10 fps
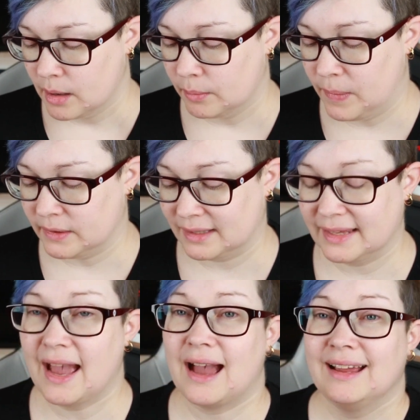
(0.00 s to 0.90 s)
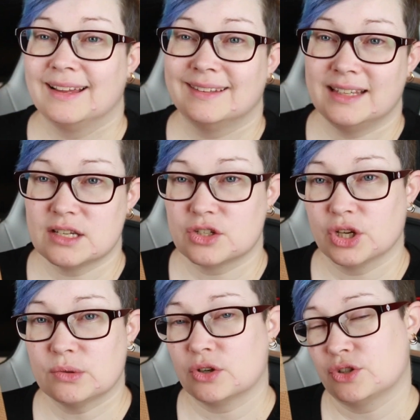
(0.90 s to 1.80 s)
But yeah, these
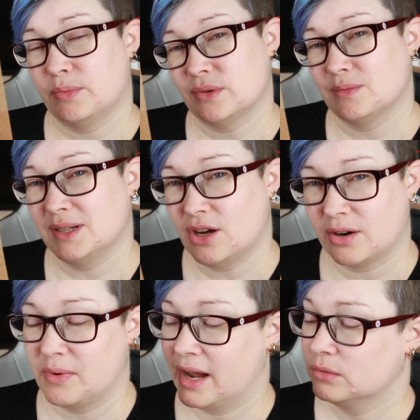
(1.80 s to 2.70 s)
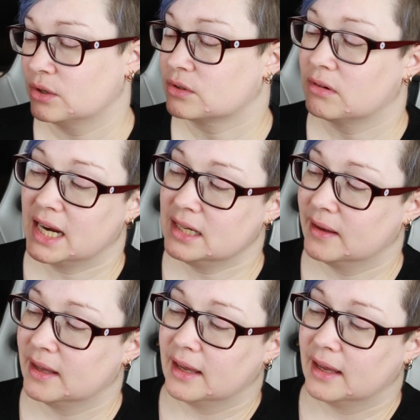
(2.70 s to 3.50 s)
shoes are supposed to be dark brown, not green.